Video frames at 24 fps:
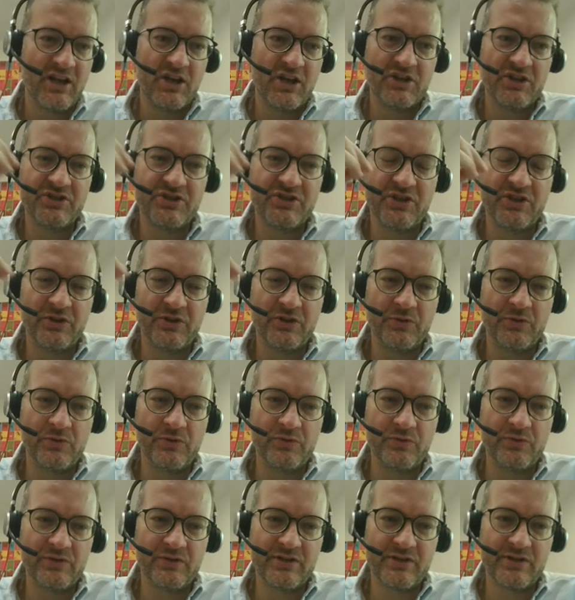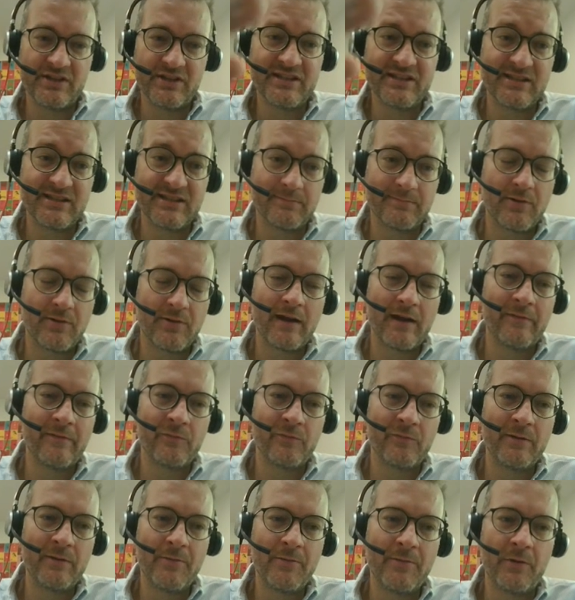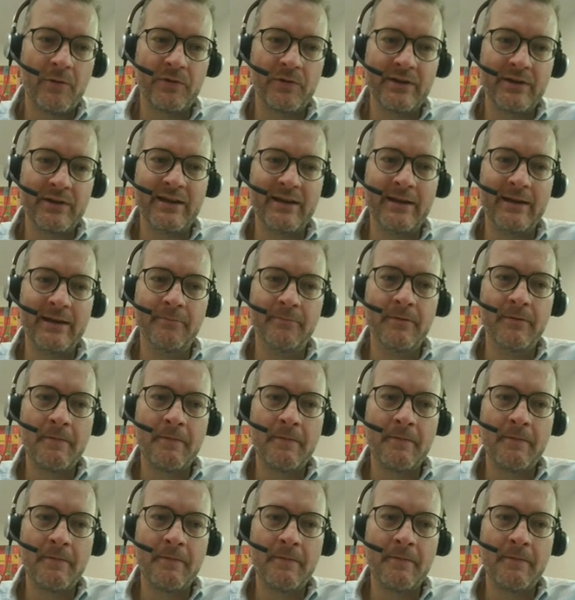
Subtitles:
So this is a private repo in GitHub,